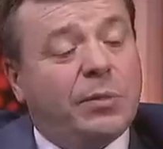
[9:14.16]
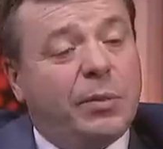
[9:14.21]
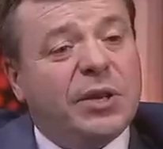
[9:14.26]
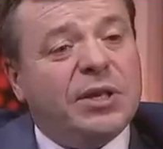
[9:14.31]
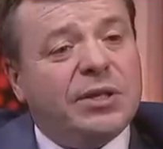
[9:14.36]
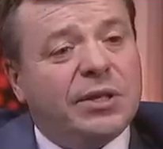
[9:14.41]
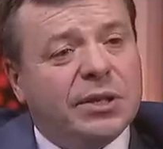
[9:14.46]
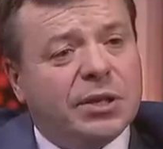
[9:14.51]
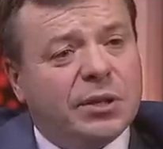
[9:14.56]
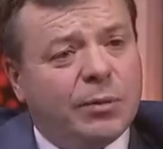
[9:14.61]
a
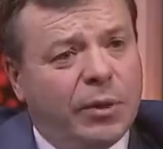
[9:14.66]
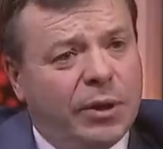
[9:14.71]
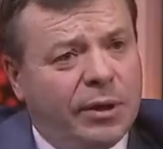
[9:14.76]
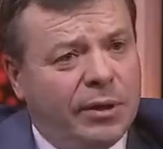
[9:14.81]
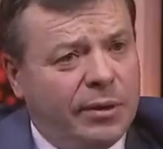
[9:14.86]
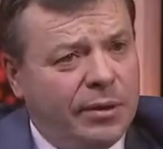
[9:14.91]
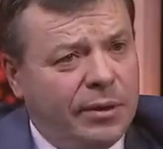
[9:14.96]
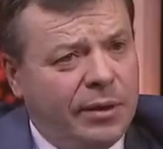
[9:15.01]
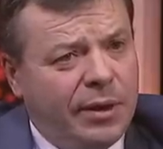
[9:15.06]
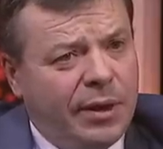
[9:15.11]

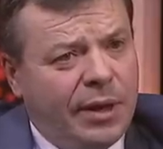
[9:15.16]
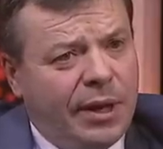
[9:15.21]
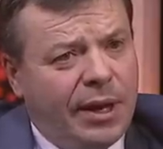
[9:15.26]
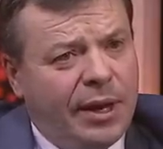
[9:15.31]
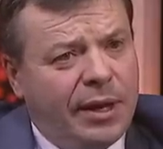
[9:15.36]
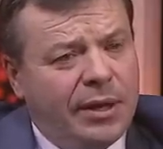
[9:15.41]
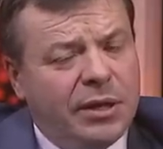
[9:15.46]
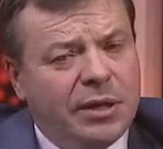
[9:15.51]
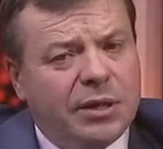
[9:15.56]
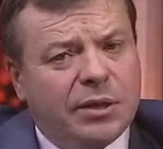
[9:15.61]
businessman,
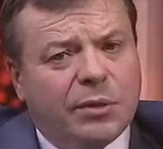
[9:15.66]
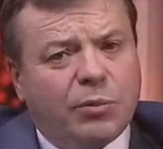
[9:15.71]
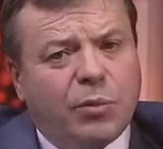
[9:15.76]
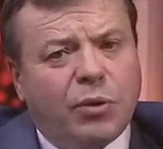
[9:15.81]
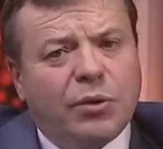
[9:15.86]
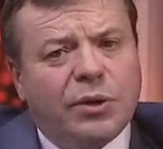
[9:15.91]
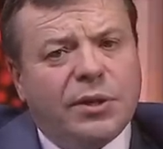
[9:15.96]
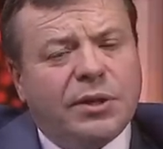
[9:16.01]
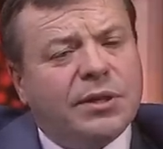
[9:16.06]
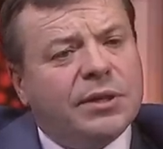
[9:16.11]
and he's
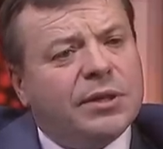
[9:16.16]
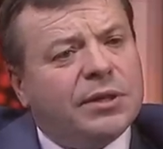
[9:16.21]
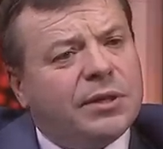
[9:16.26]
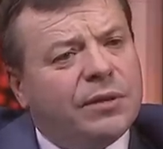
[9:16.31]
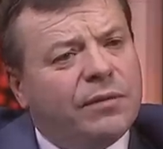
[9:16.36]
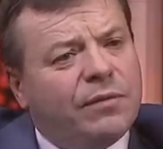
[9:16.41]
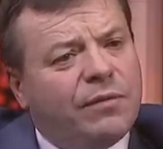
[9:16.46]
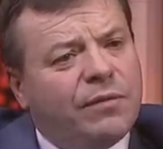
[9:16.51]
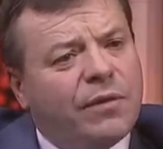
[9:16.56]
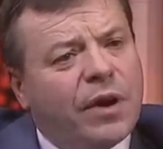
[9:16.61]
appointed
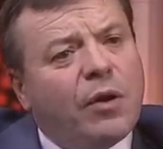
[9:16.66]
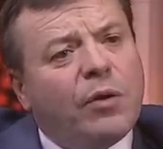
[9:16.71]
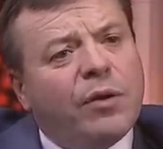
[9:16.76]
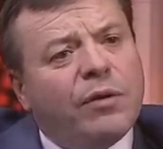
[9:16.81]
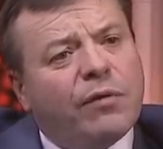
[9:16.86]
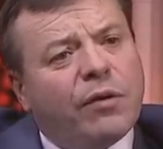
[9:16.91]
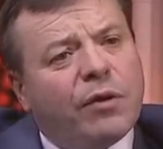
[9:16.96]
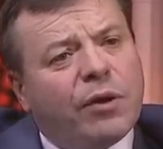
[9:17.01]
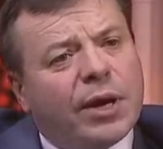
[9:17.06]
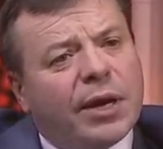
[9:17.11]
some
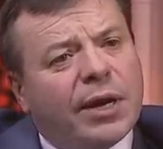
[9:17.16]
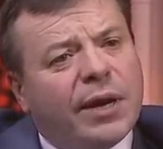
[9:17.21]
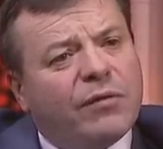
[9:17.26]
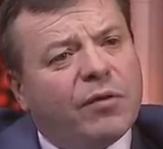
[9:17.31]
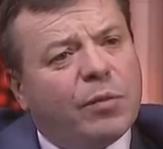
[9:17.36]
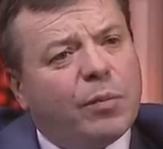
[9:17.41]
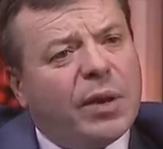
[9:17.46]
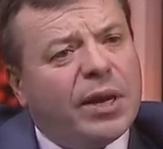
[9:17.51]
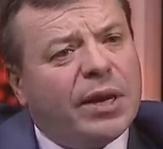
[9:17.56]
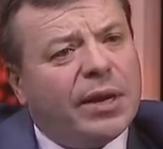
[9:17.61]
very, very
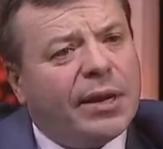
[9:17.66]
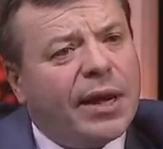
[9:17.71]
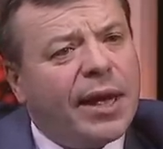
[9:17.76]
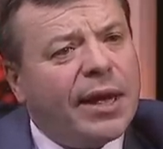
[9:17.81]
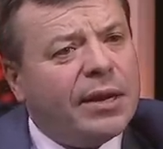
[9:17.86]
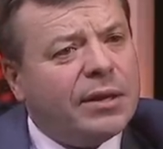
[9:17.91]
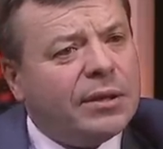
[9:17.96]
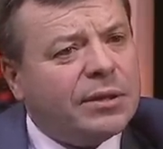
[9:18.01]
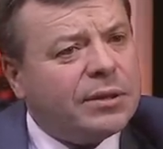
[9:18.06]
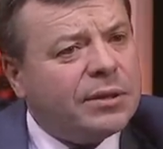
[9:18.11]
clever
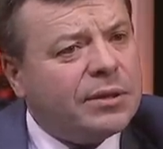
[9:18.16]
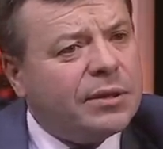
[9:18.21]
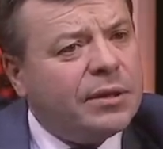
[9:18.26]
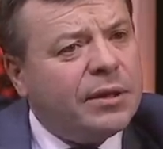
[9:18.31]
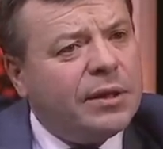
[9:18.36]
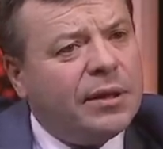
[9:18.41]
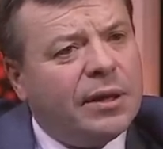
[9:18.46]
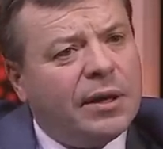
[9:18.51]
billionaires